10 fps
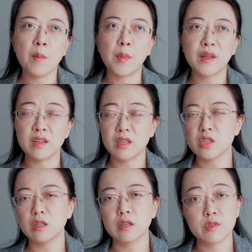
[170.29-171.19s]
But then
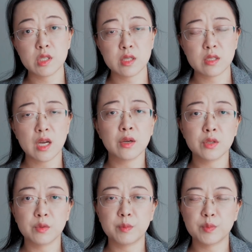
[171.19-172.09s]
there's a lot of
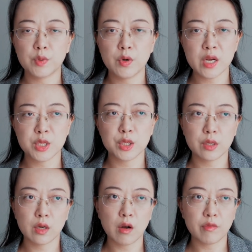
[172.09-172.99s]
societal
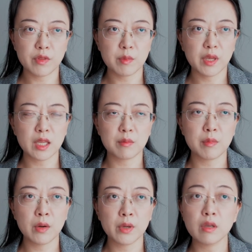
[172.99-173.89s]
pressure of them getting
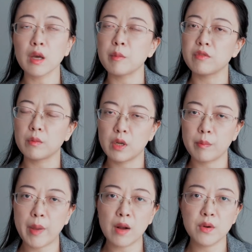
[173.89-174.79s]
married, coming from their
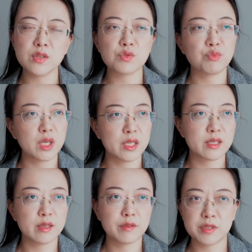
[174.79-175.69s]
parents,
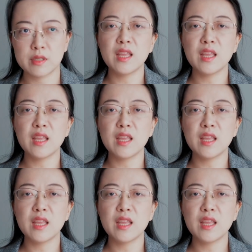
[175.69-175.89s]
relatives.